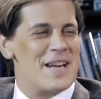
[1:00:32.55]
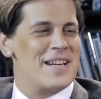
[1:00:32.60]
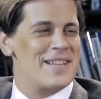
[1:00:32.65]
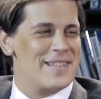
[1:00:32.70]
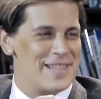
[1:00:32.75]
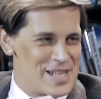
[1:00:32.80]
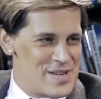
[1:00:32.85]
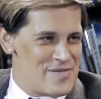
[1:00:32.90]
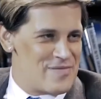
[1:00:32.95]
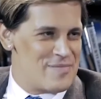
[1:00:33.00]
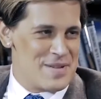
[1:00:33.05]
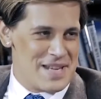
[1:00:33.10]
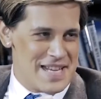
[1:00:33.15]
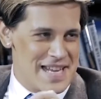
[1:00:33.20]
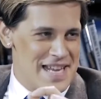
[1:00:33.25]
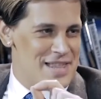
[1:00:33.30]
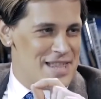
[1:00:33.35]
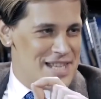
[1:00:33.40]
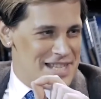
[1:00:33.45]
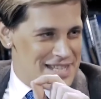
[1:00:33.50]
better leave
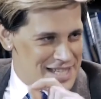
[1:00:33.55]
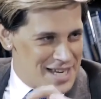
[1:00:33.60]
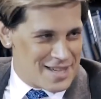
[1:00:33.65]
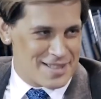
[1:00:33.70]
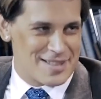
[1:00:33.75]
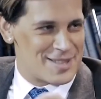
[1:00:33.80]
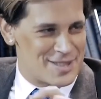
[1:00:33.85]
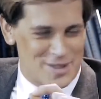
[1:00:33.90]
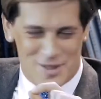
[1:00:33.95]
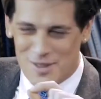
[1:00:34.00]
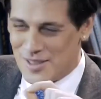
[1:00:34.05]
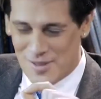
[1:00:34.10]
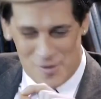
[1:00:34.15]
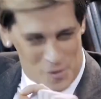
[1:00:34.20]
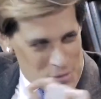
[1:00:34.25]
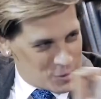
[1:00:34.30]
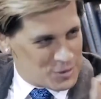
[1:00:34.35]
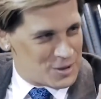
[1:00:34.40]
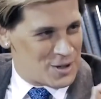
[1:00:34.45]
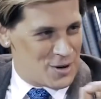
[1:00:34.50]
me in the dust on
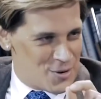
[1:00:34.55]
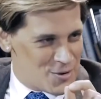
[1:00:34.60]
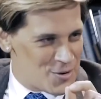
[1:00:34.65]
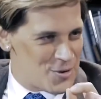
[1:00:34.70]
all 5